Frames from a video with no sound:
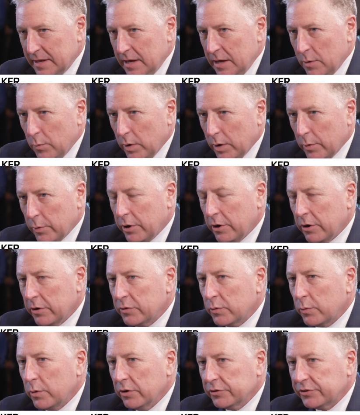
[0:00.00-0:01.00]
Where we are in the
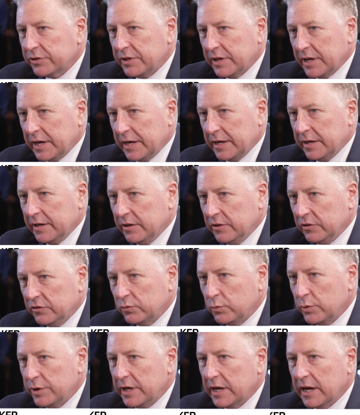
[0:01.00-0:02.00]
world today is
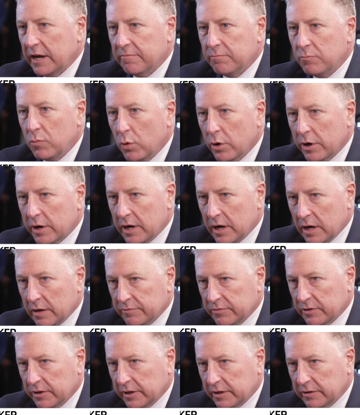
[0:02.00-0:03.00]
we have more
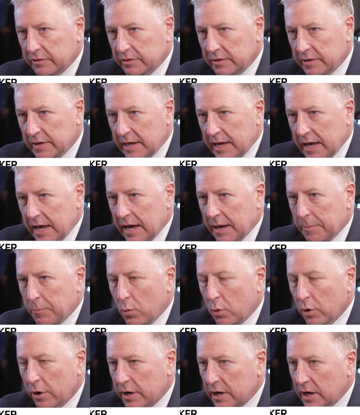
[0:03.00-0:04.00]
conflict, and
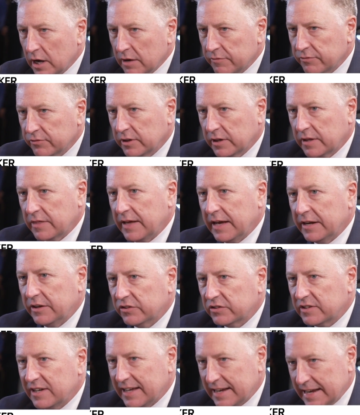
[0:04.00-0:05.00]
more conflict that is
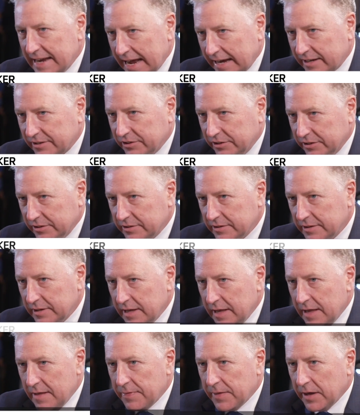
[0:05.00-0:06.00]
connected
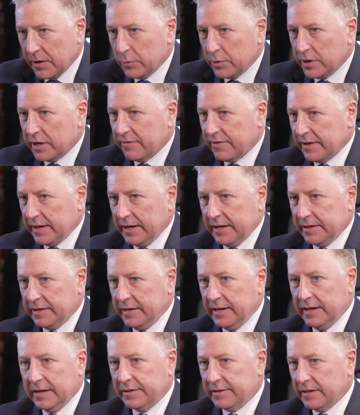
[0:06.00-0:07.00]
than we have had at
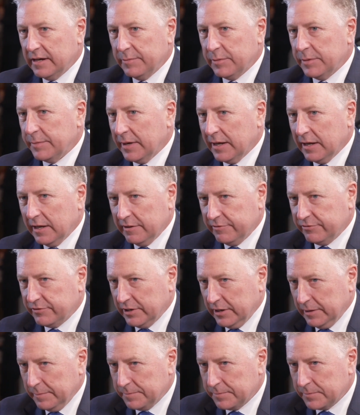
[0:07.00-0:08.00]
any time in my lifetime.
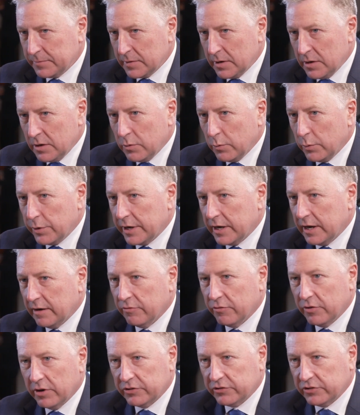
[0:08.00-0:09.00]
We have
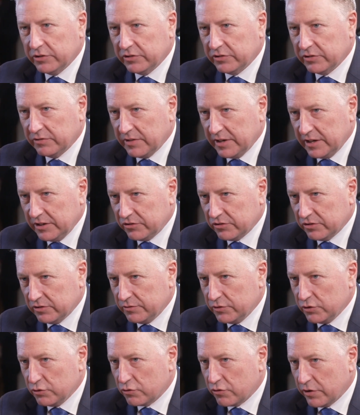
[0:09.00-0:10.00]
Russia's invasion of
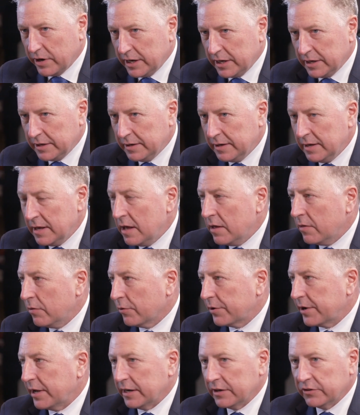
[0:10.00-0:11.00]
Ukraine. They're
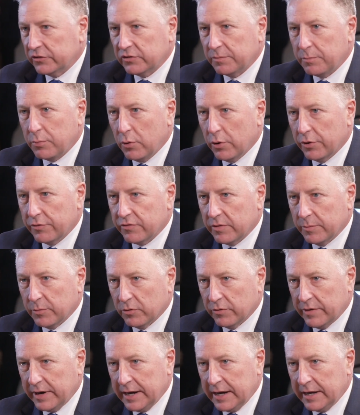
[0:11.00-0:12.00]
getting support from
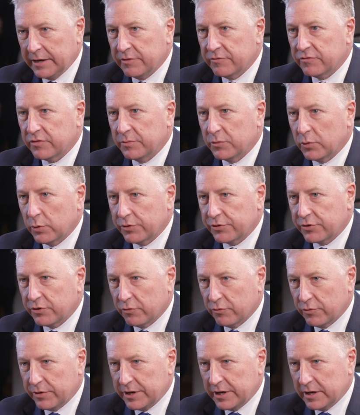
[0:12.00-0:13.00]
Iran and from North
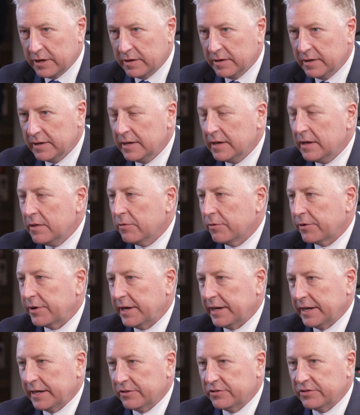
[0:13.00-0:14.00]
Korea. They're
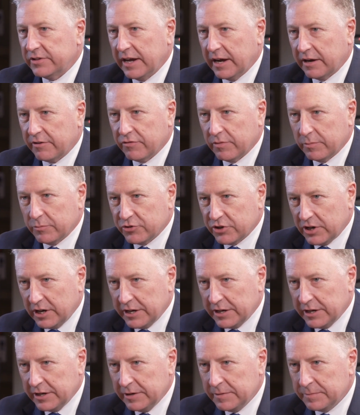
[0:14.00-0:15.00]
getting tech from
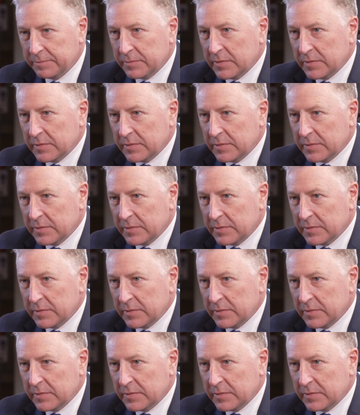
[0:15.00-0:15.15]
China.